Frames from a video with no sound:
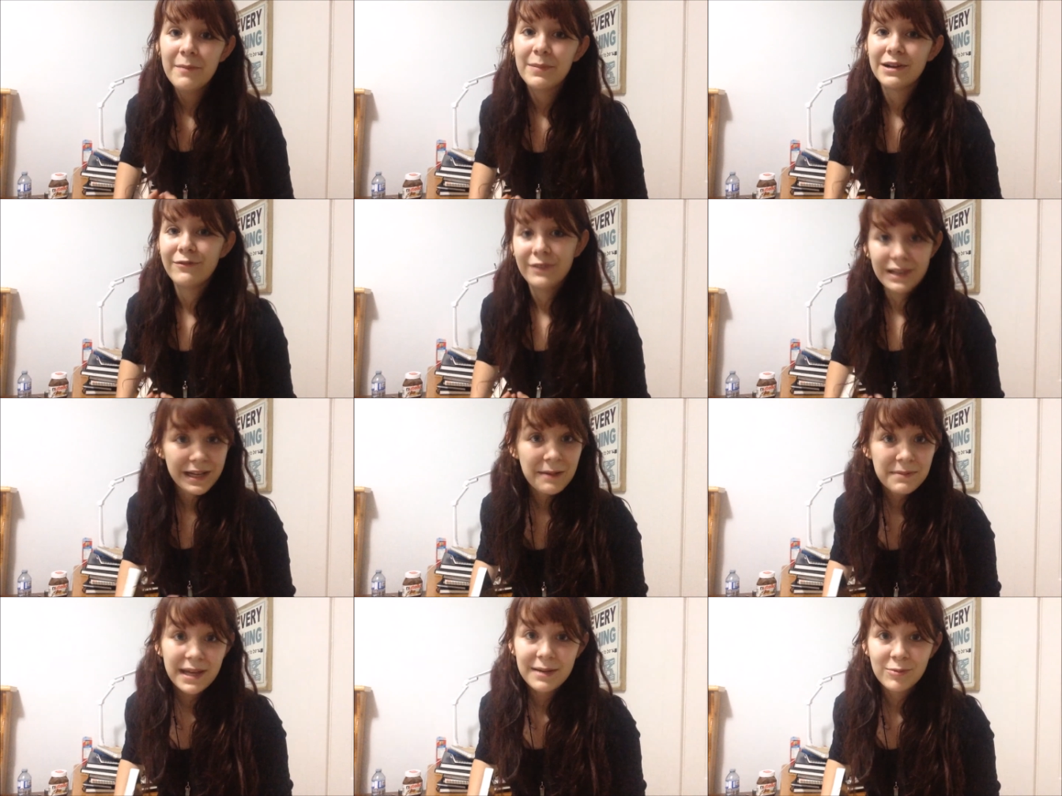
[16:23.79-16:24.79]
but I feel like
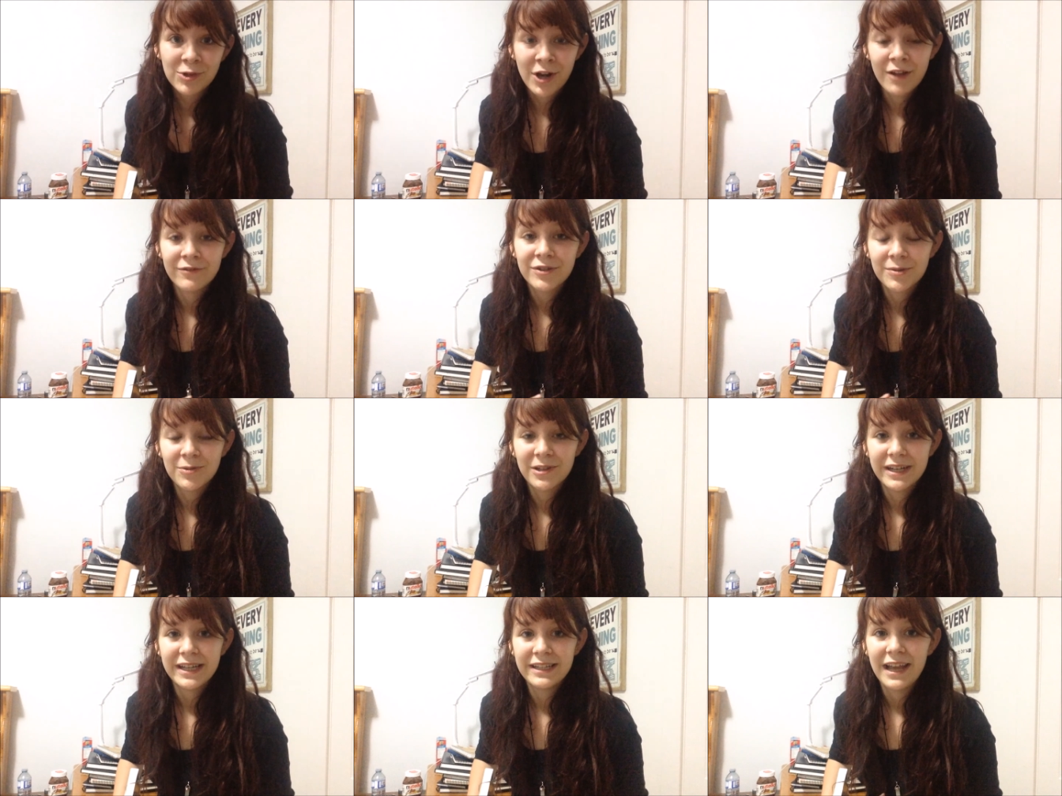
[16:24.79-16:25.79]
I'm getting more comfortable
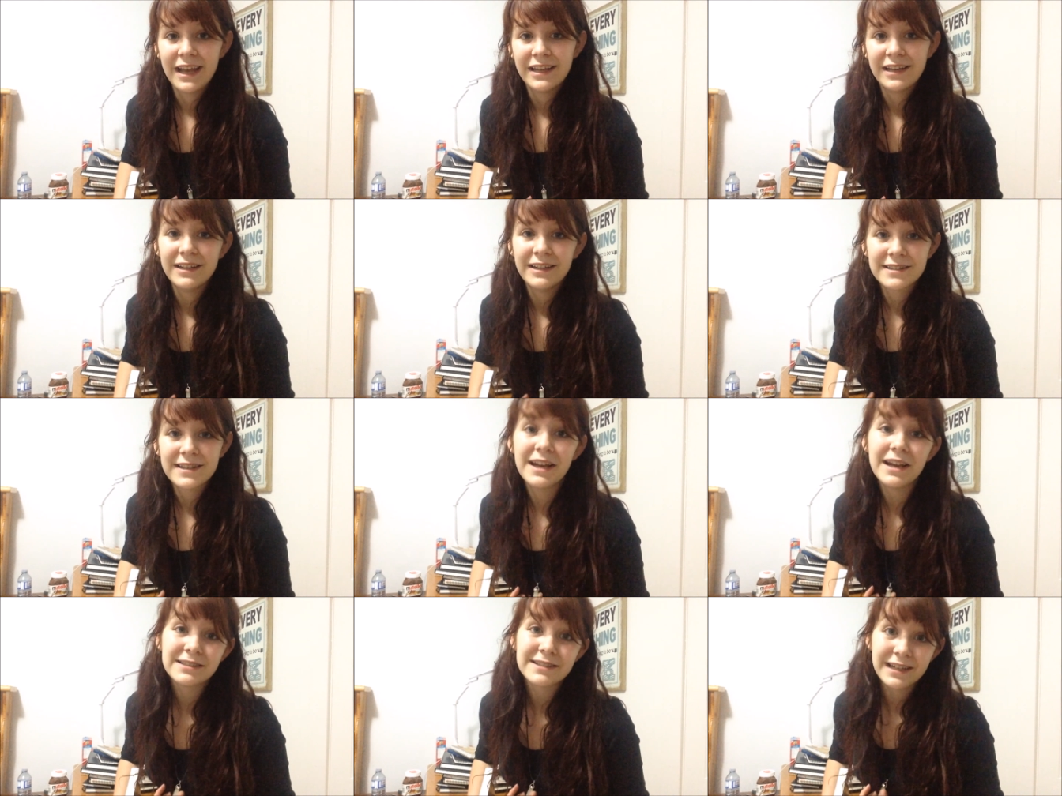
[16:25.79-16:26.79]
at it and it's
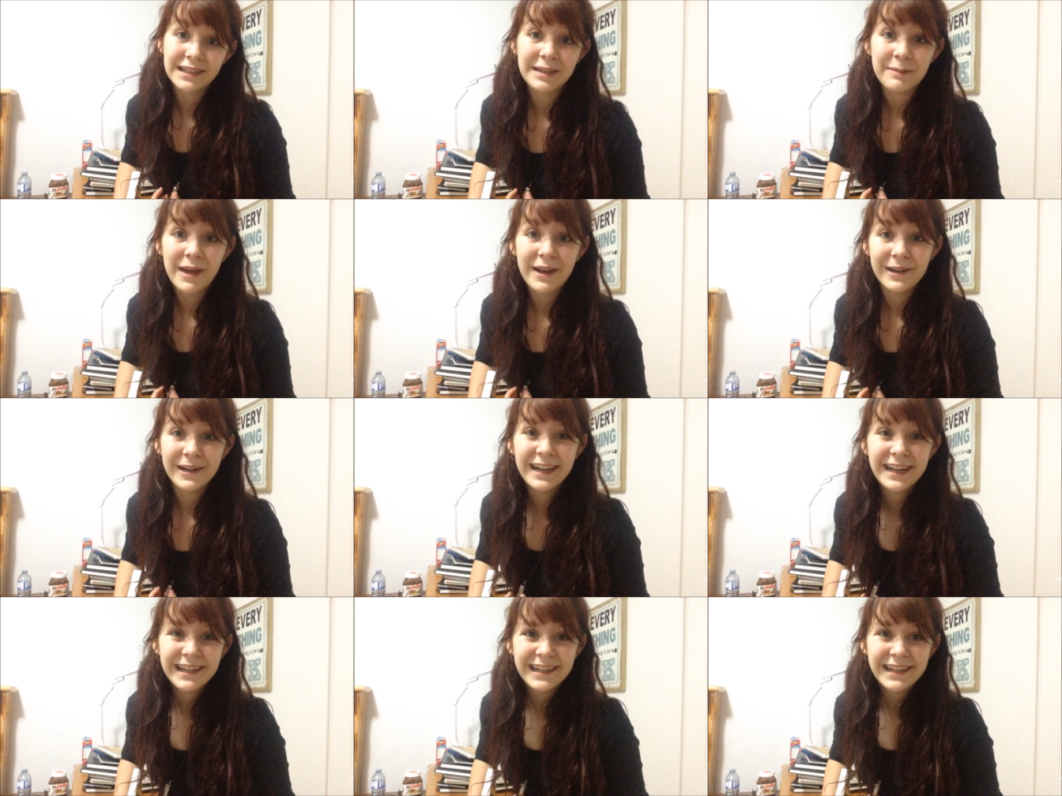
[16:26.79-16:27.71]
getting slightly better.